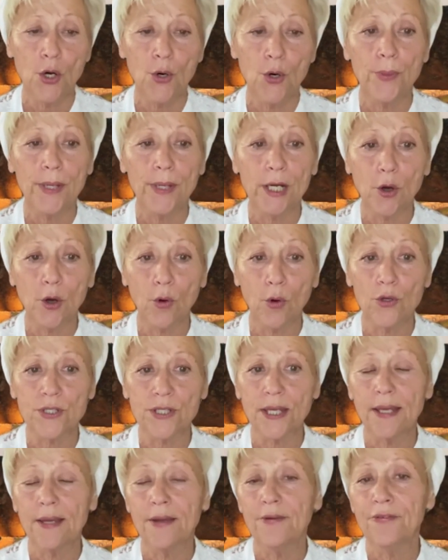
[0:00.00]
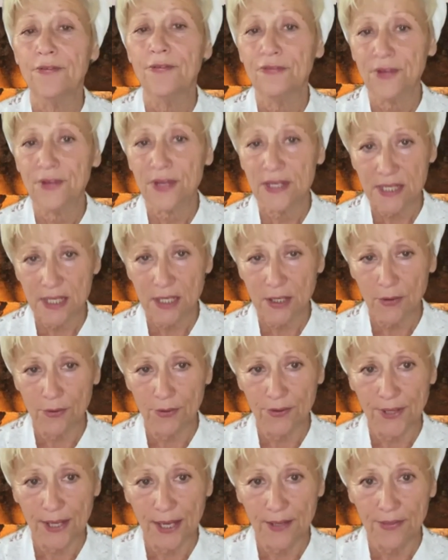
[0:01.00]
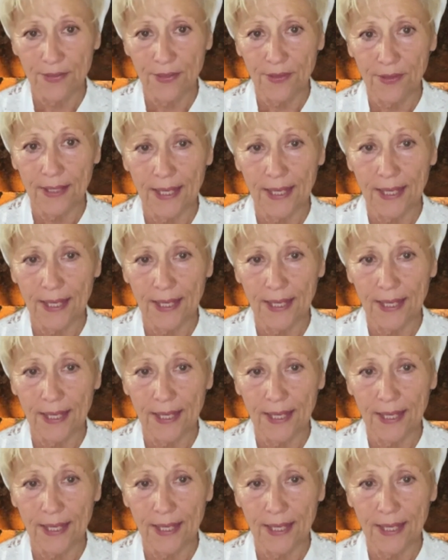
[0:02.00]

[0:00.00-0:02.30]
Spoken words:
recalls physical death